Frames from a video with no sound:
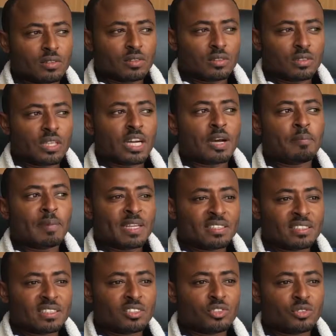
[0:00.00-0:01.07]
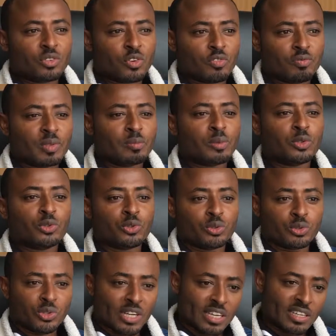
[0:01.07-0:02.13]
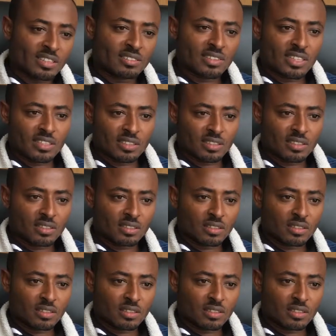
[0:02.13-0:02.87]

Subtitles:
the capacities of people to understand